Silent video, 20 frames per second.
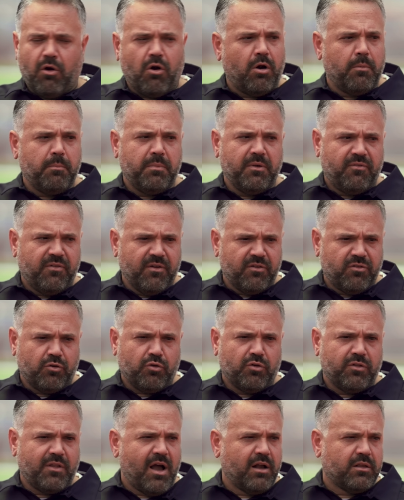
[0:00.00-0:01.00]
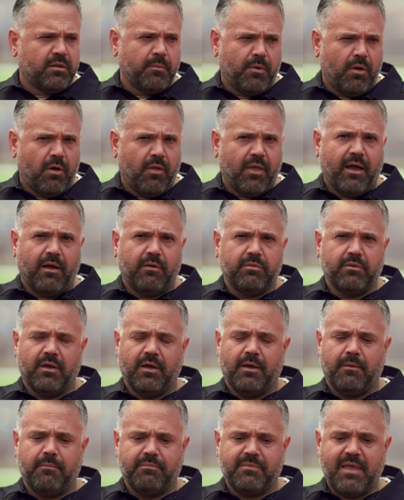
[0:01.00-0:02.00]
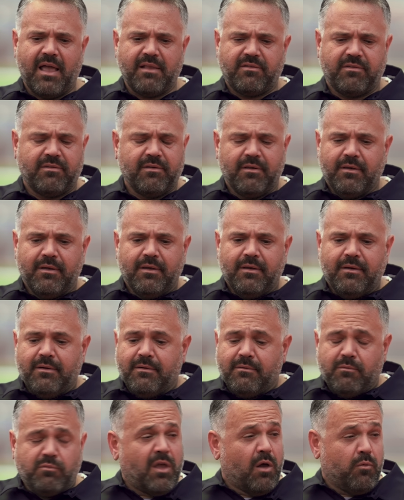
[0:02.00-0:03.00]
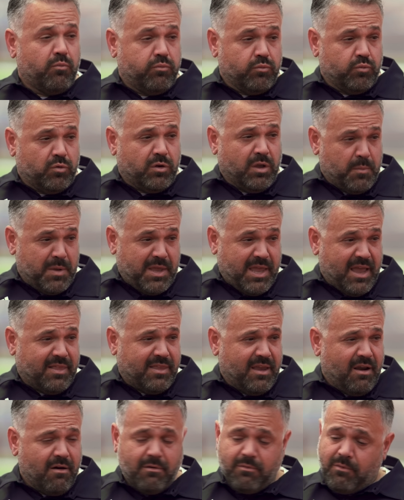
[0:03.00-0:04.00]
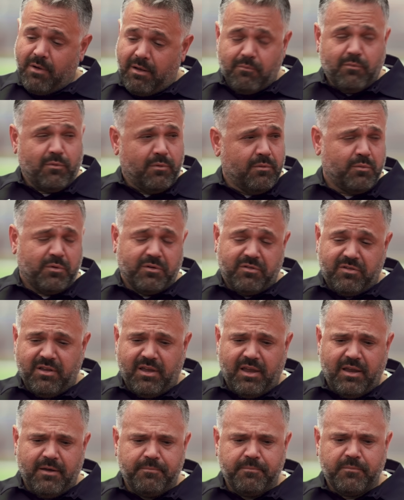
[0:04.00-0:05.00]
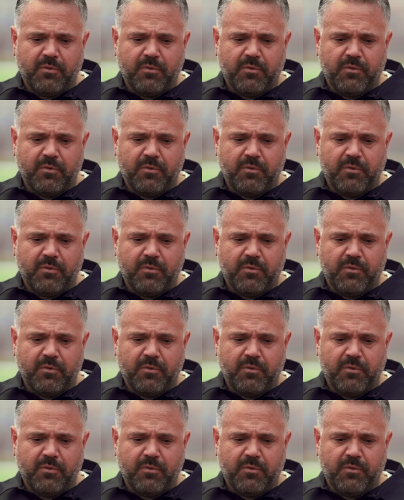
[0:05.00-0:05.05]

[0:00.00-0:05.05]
hard and be physical and knock the ball out. Um, that's now, can we get there? Um, we'll see.